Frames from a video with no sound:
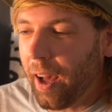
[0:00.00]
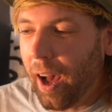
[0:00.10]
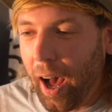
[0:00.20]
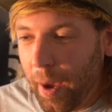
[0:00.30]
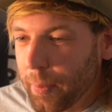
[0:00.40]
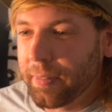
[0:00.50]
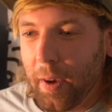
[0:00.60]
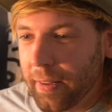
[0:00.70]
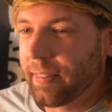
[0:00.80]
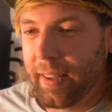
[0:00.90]
I was
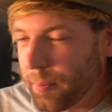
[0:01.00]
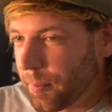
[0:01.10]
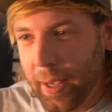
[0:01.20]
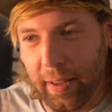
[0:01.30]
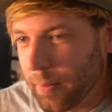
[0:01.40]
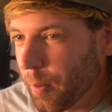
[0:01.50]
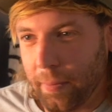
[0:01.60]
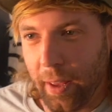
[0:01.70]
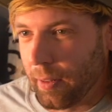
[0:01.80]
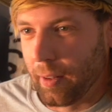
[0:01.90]
going the same speed as all of
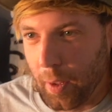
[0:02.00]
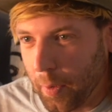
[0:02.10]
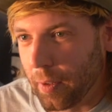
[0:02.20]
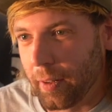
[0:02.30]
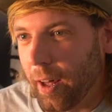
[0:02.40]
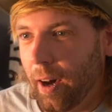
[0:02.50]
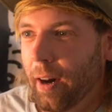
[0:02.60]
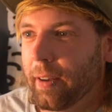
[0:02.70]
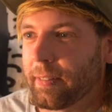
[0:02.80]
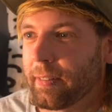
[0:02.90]
the other local cars.